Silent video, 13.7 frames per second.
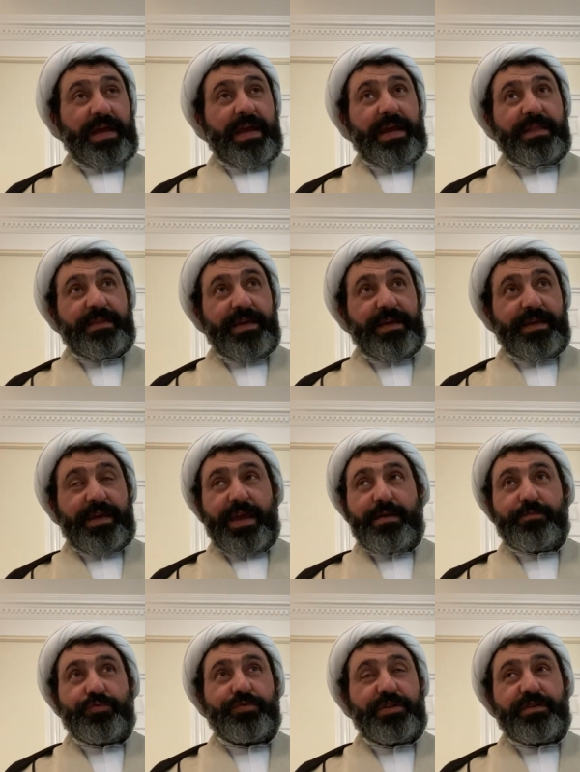and they
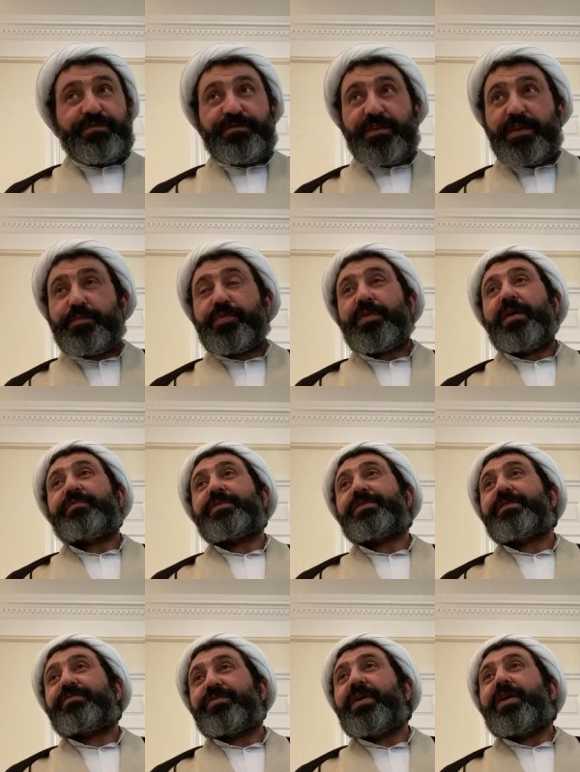came to defeat prophet
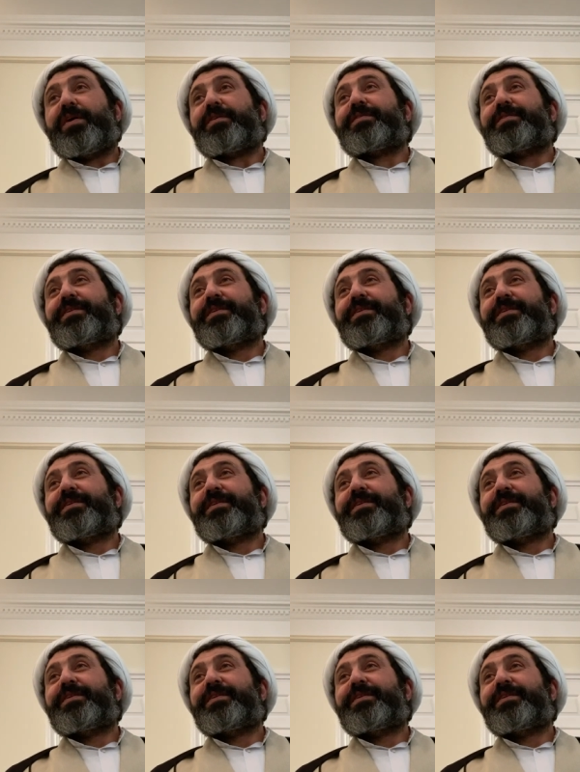of God,